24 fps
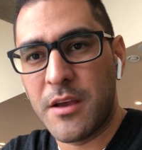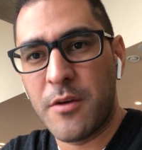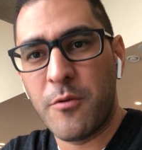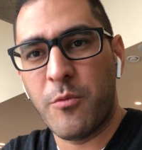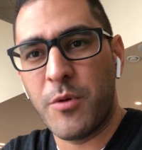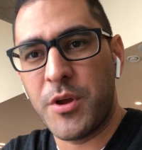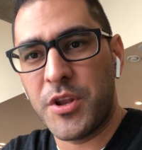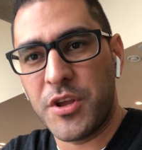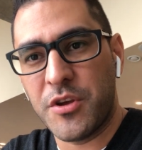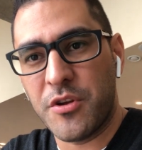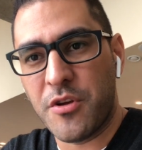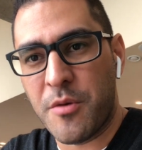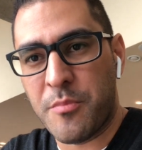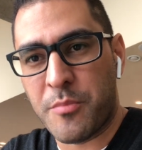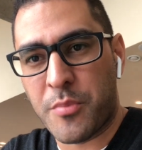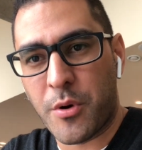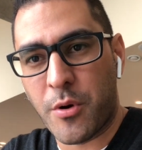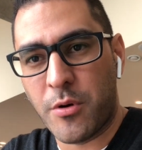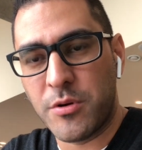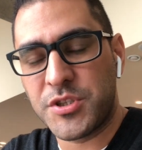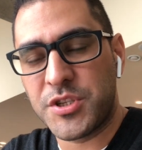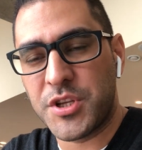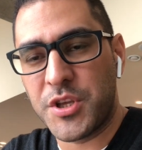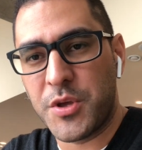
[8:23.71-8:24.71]
when you
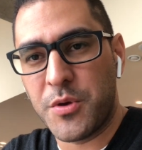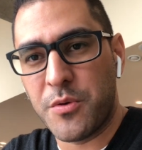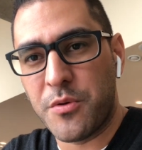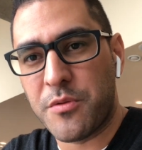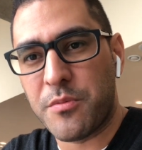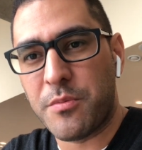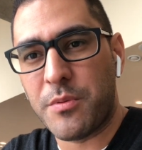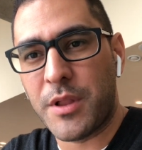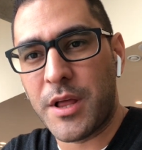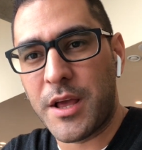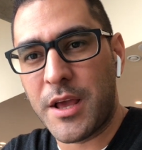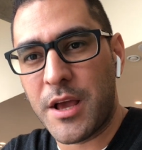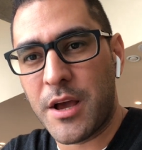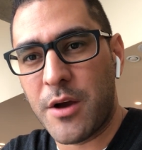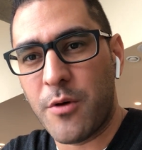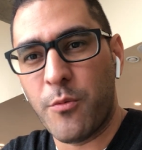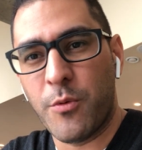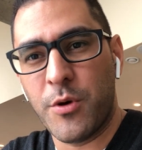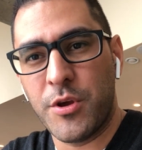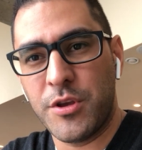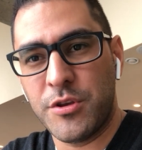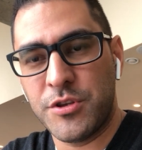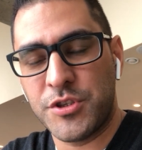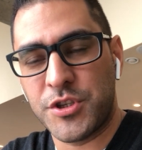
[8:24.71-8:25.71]
approach a youth player
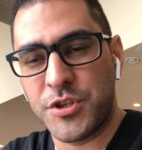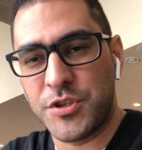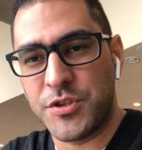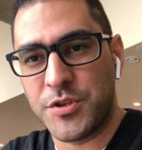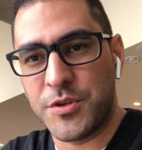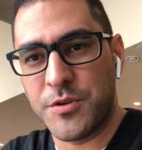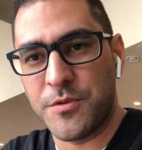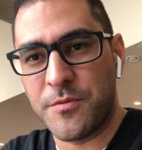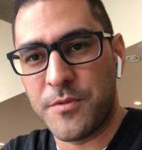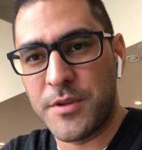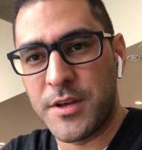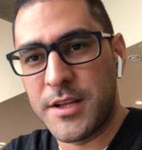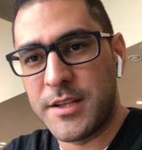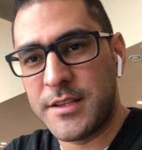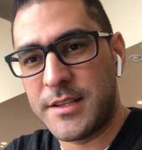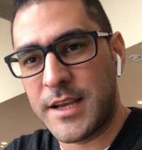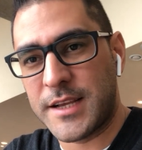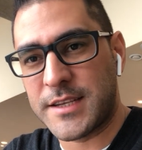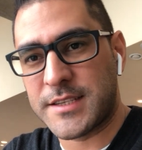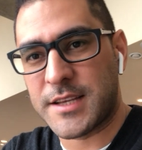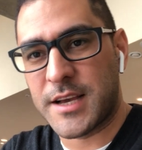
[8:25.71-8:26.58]
what you should do. Thanks,